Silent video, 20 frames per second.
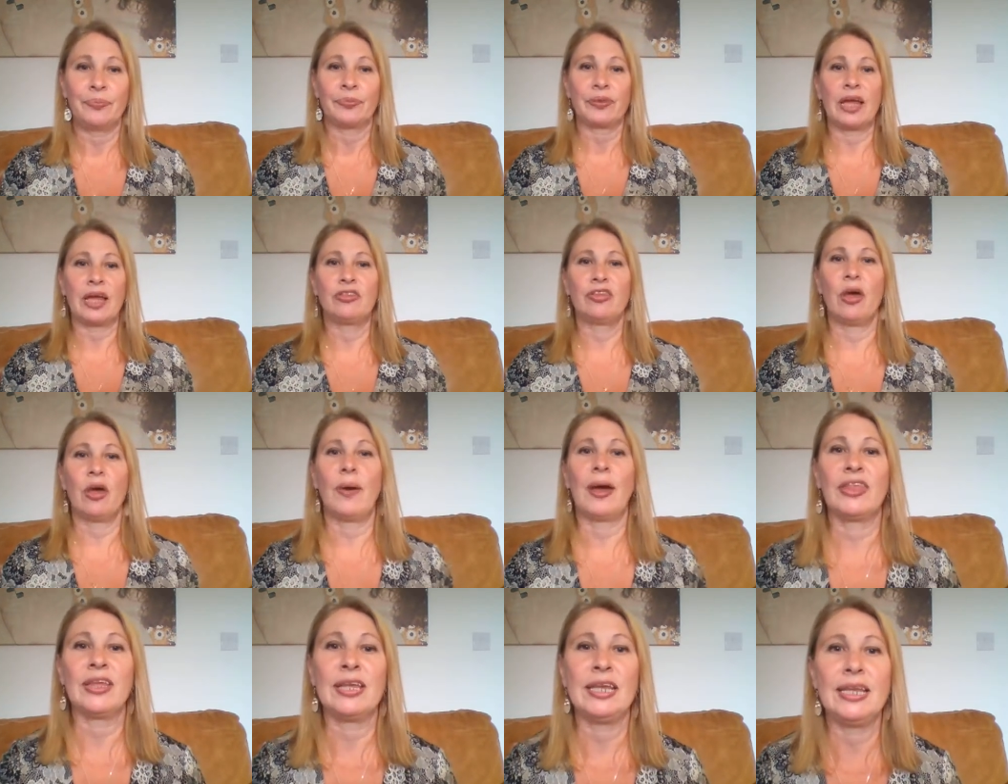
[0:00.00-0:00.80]
And so I
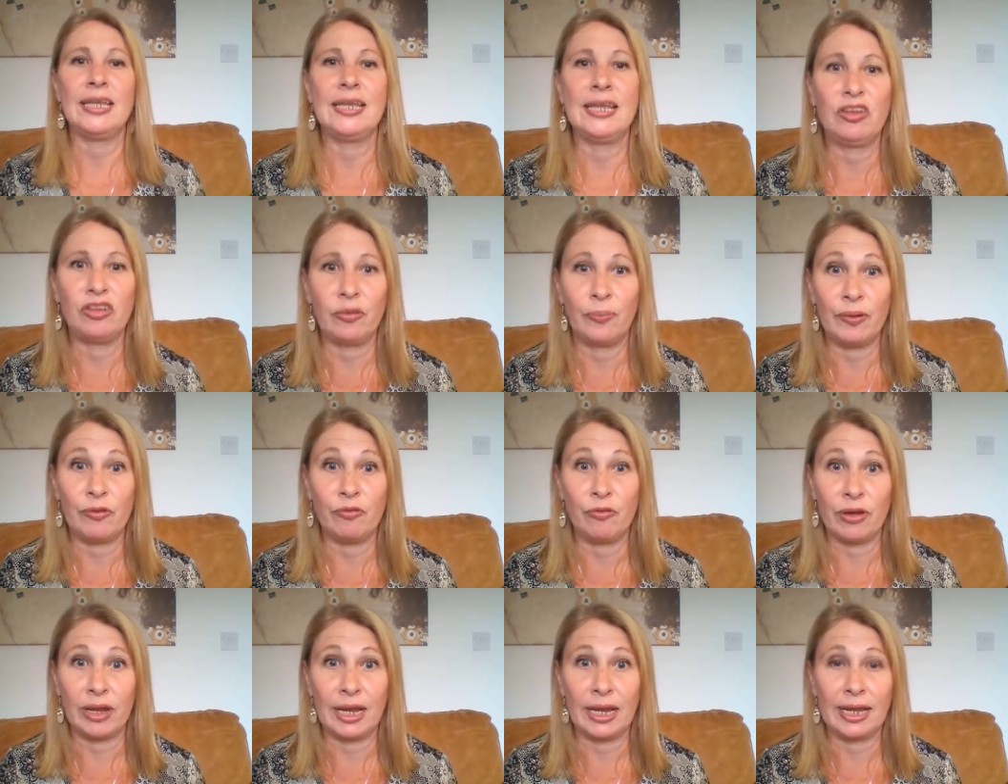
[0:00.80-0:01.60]
think you need to be
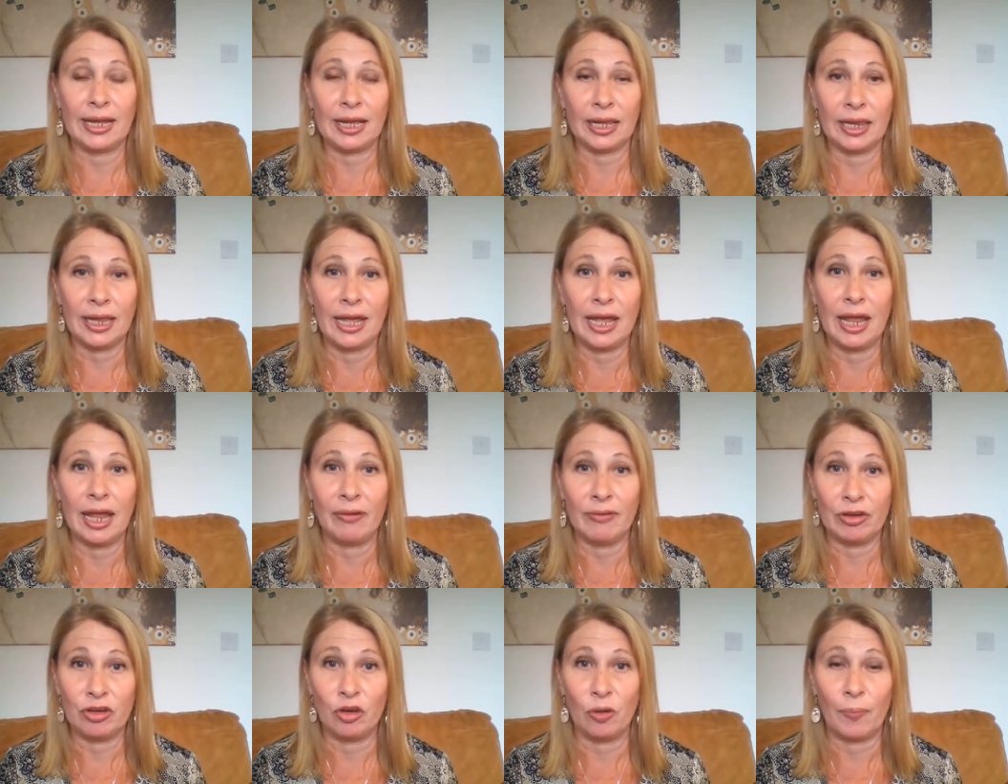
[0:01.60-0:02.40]
really clear
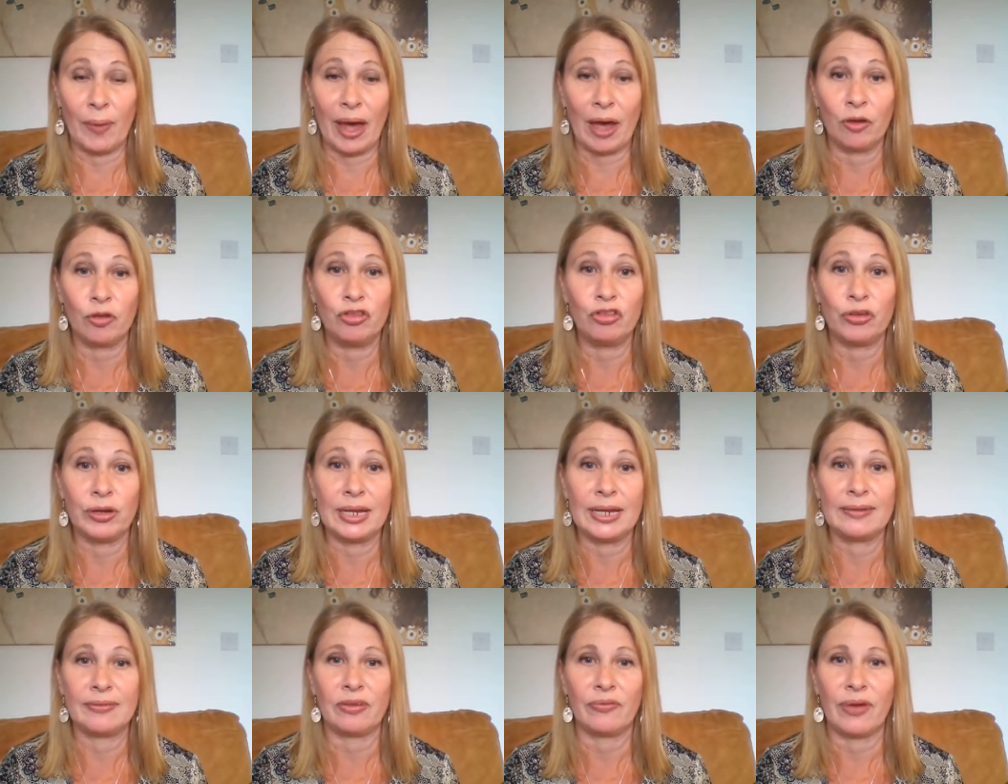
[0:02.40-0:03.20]
in your
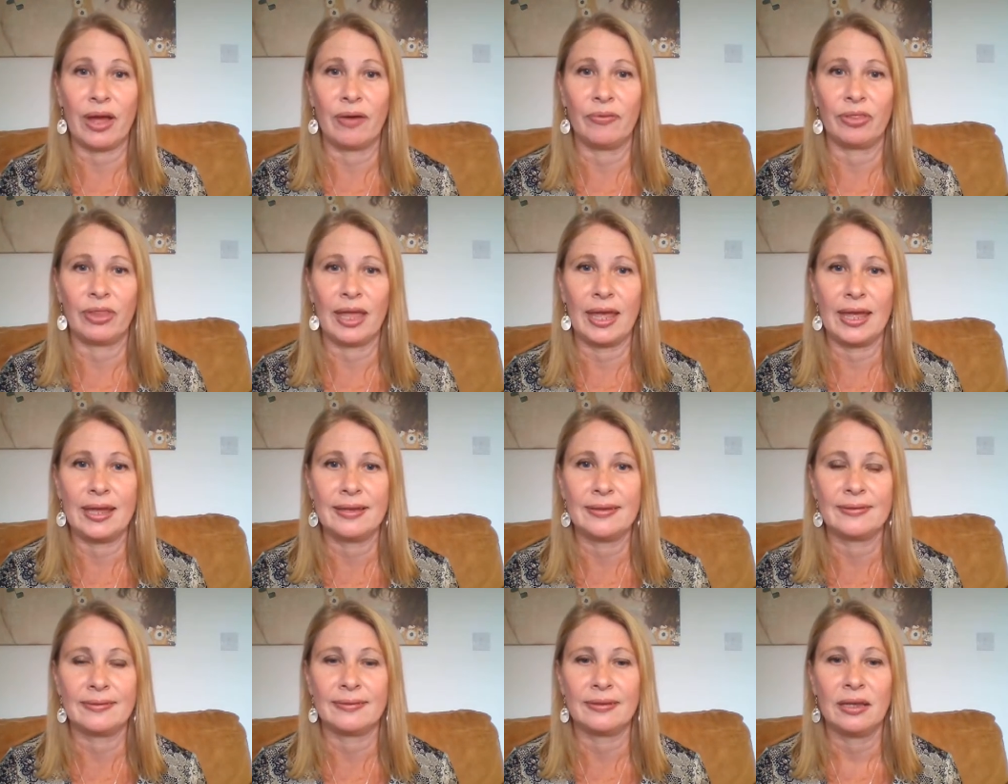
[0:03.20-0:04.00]
boundaries around
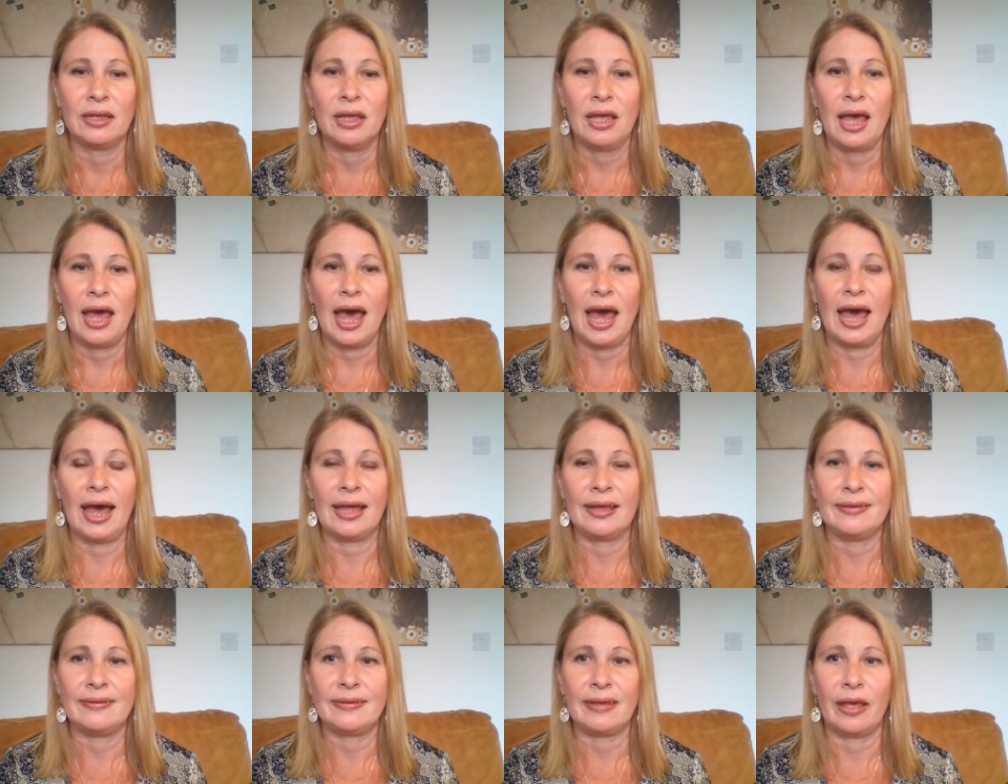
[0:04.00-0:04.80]
this.
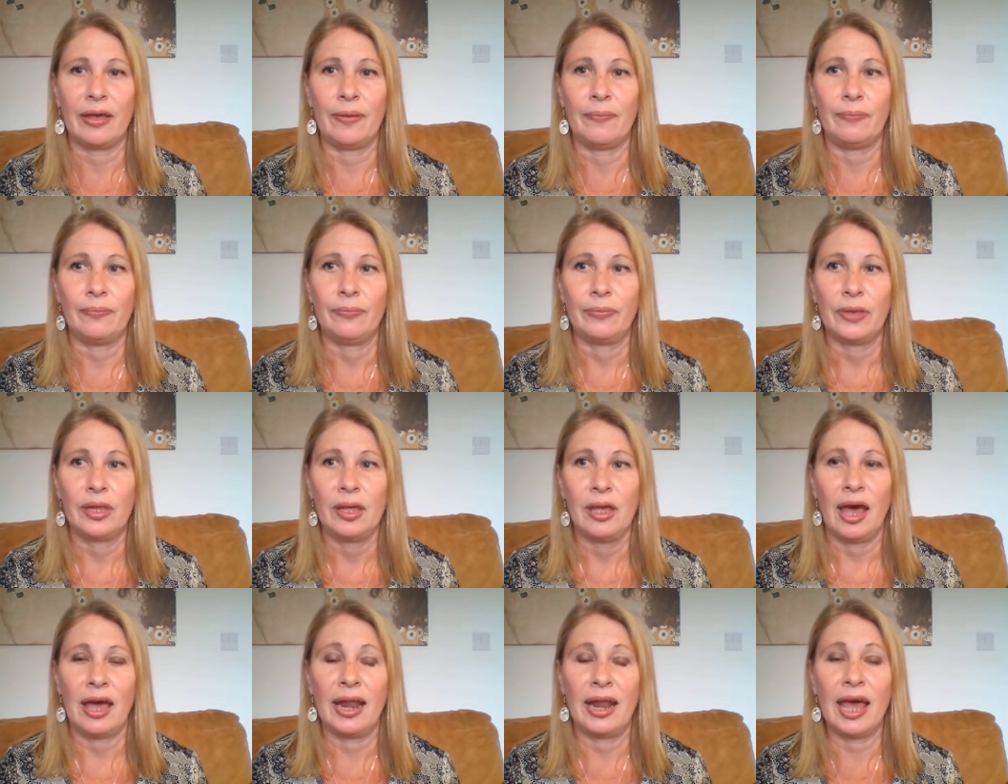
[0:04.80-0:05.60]
And
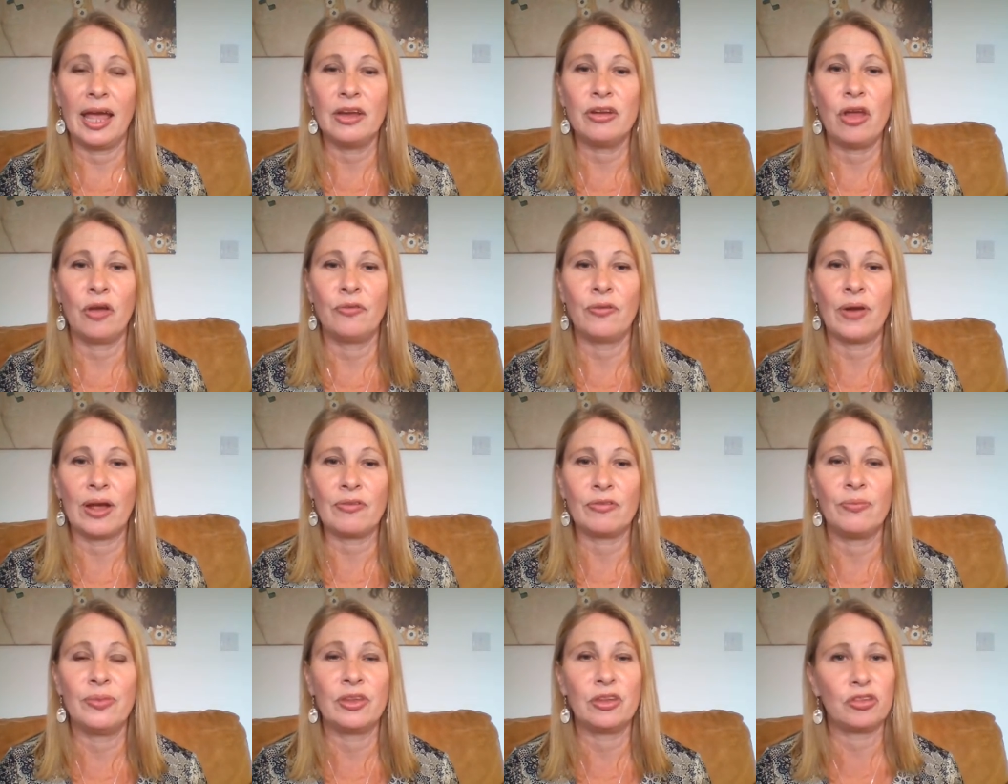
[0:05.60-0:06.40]
I know right
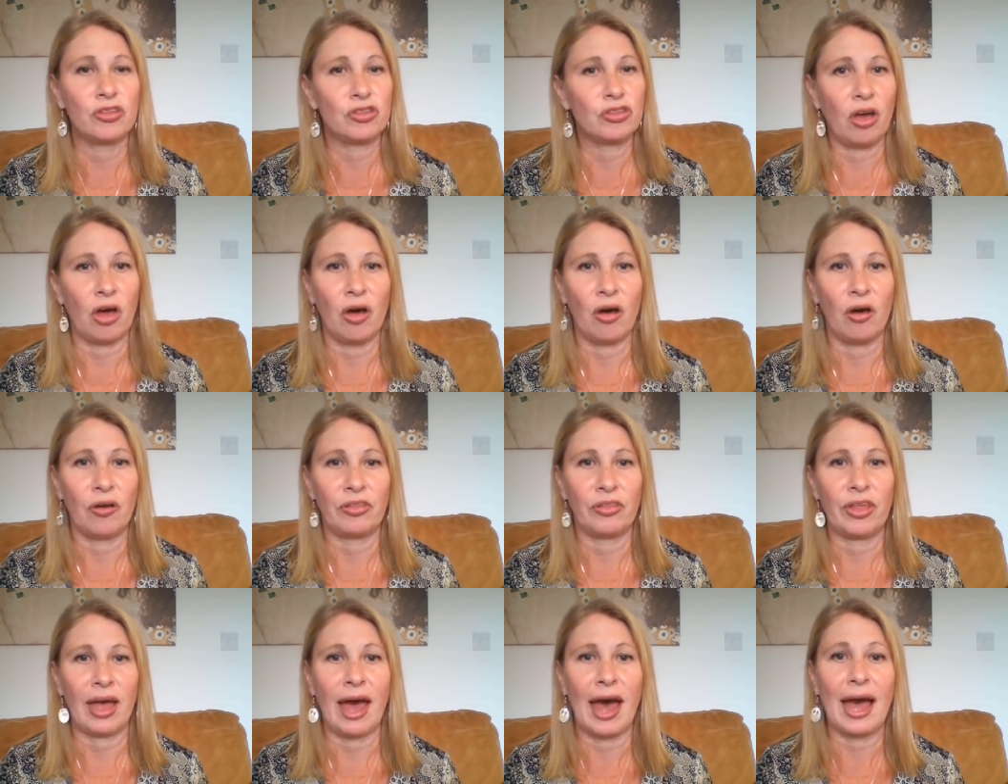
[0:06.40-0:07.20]
from the start
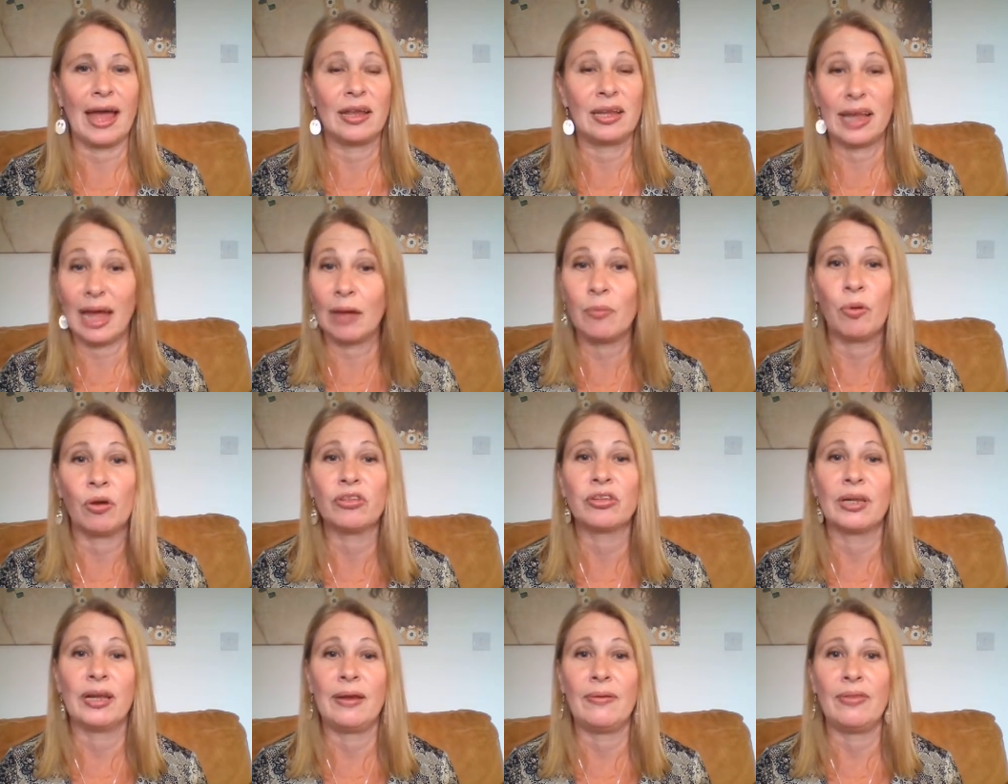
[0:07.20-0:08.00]
that I was
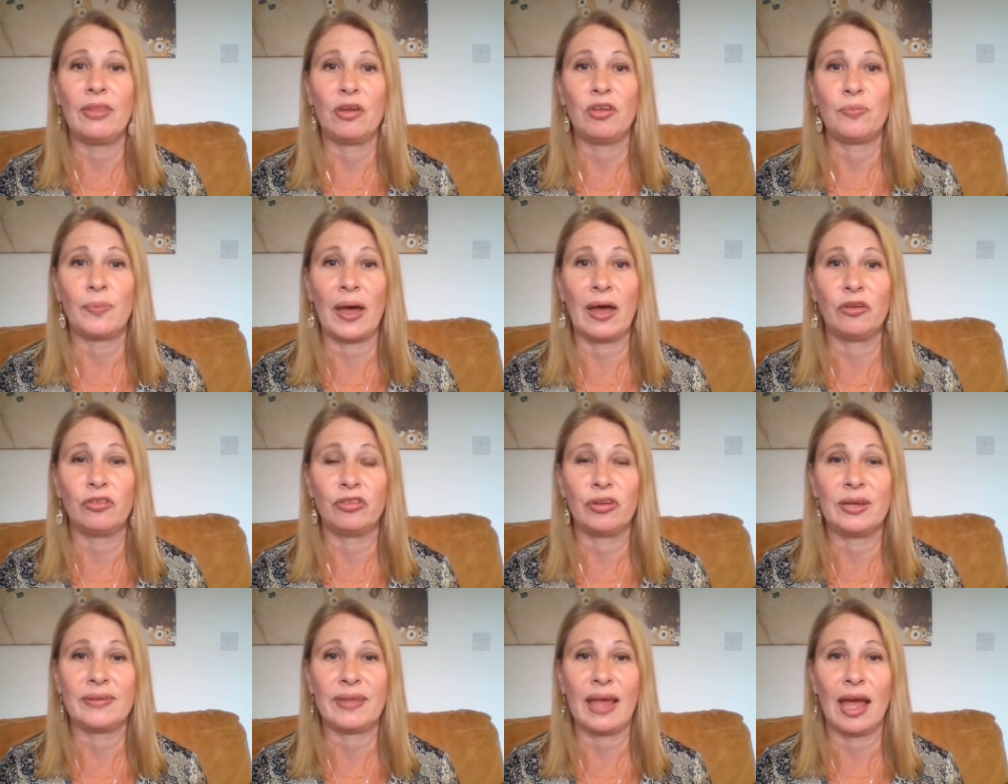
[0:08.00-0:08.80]
clear in those
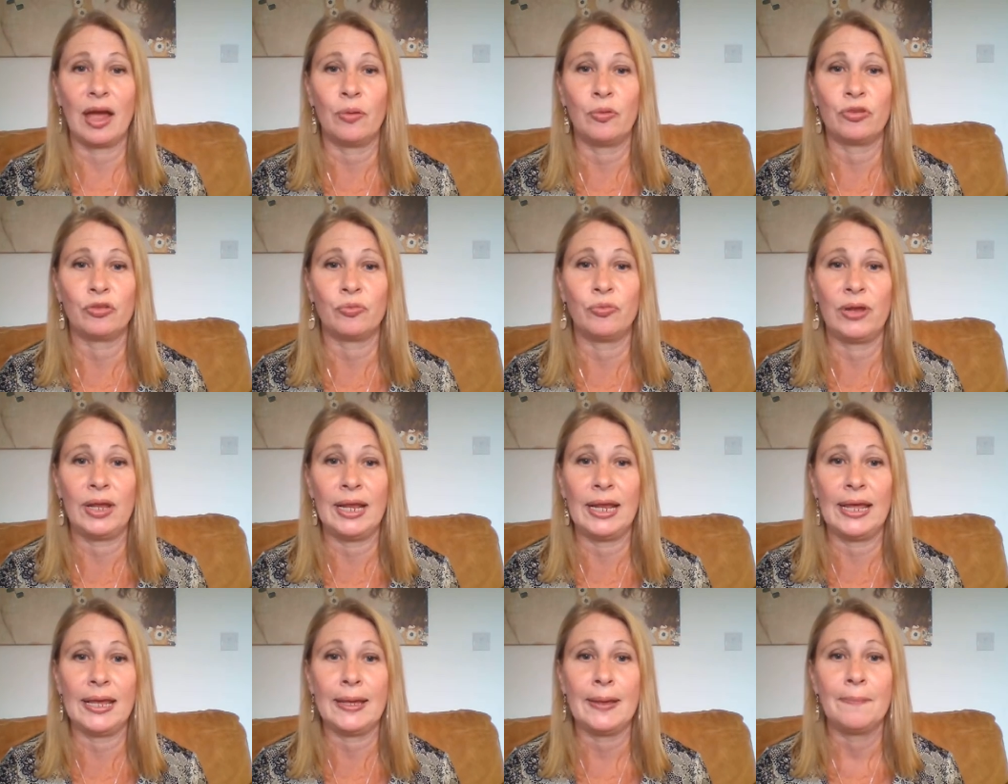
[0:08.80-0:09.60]
boundaries. I was
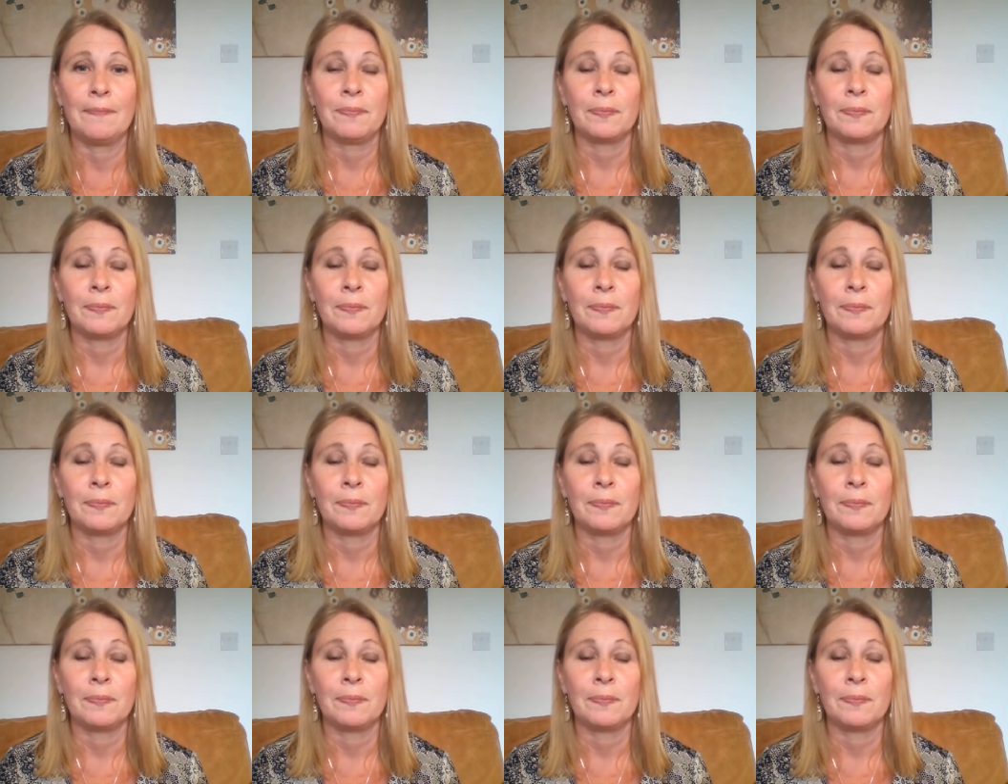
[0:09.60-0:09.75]
really